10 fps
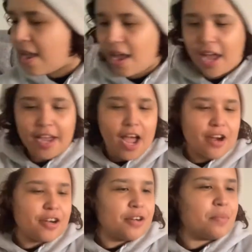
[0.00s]
I got
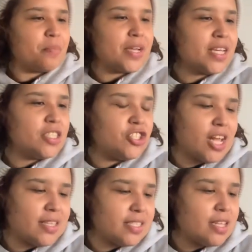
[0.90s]
her Wicked
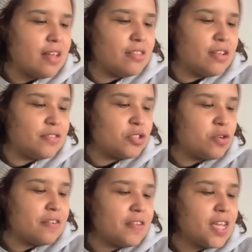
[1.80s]
Jealous, A Love
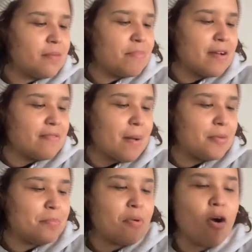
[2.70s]
Story by
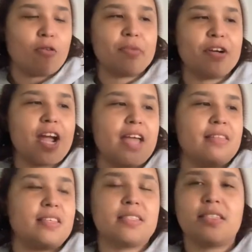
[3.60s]
Robin Palmer,
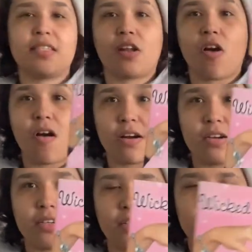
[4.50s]
and this is an ARC,